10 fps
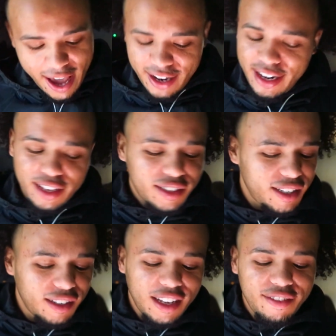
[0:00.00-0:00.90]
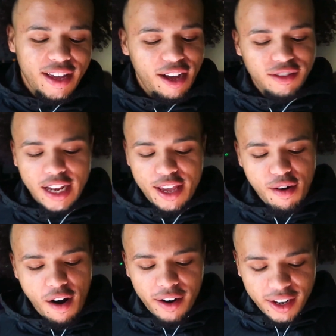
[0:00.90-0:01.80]
Hey, and the nigga still living. LJ,
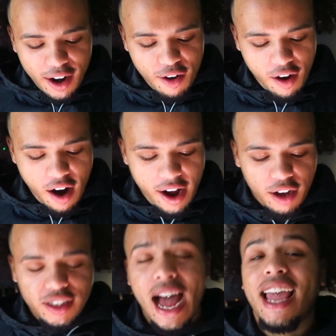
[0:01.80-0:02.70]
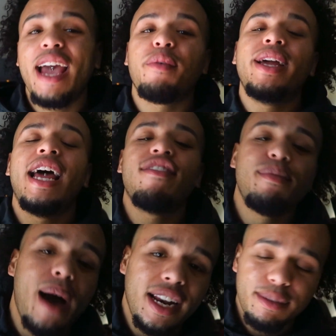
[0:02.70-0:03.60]
you already know. All right, Jose. I can't read
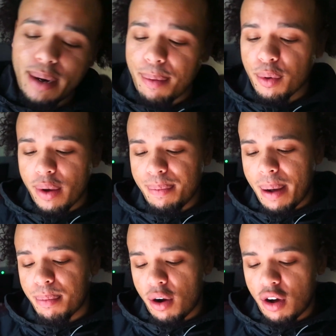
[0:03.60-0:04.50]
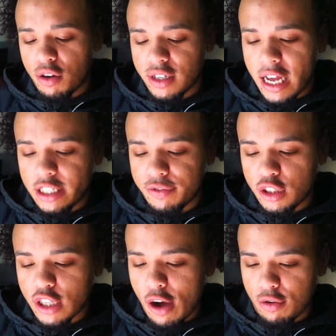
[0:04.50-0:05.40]
everybody's, but I'm gonna read my bro Jose's for
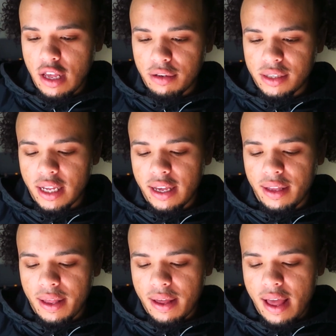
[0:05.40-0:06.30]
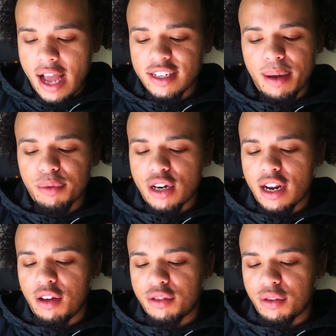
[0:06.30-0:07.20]
sure. You know what I'm saying? Actually, I'm gonna try
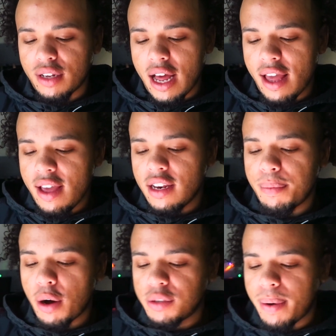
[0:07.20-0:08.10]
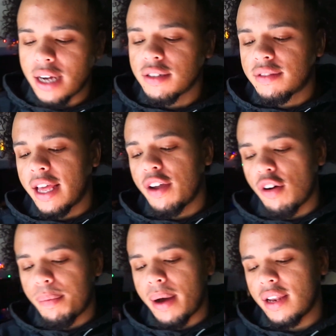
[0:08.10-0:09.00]
to go through a lot. The most positive thing
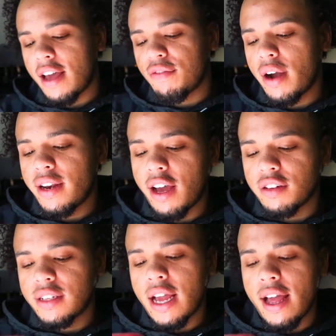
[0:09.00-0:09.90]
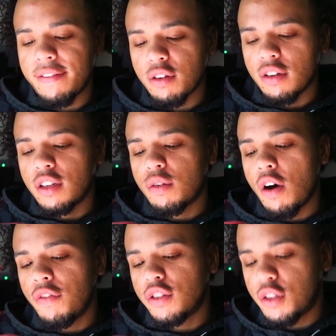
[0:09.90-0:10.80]
going on in my life right now is that after a little
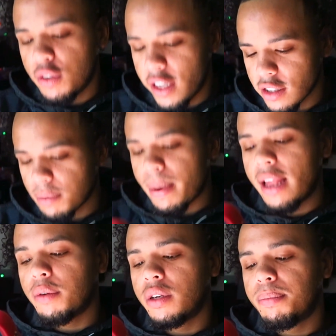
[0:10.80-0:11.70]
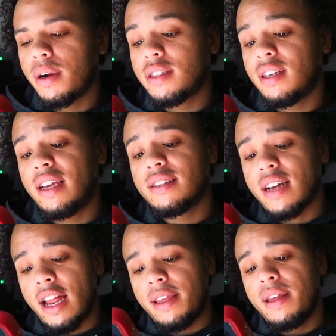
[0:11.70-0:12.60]
over two years of battling with depression and
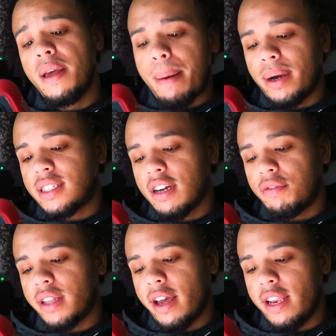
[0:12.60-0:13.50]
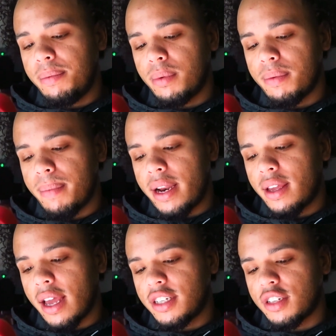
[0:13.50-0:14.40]
anxiety by myself without any
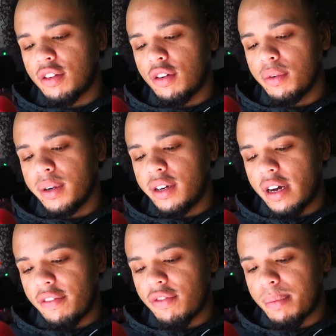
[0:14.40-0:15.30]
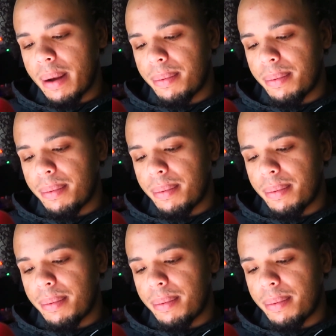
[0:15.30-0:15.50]
medication or real help from